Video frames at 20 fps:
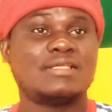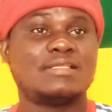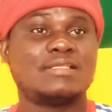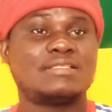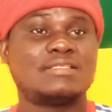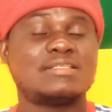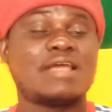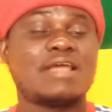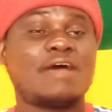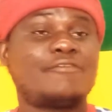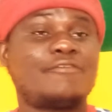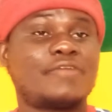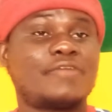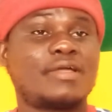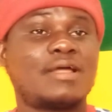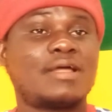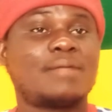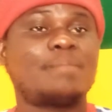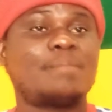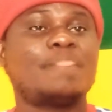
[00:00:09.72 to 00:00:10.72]
Said
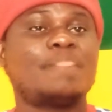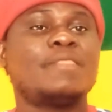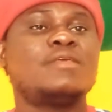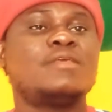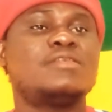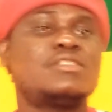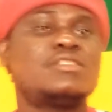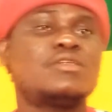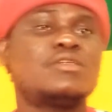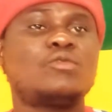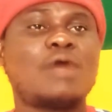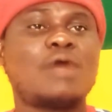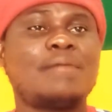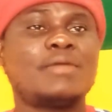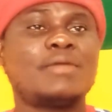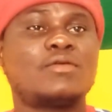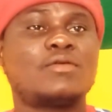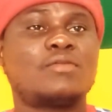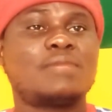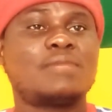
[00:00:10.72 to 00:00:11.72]
Africa, you see,
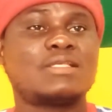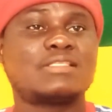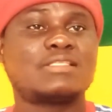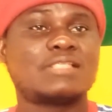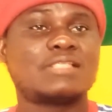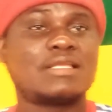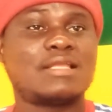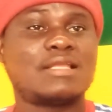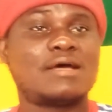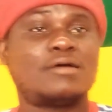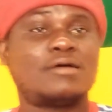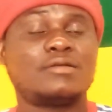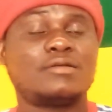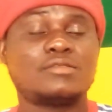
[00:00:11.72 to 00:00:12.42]
Kwame Nkrumah sat down.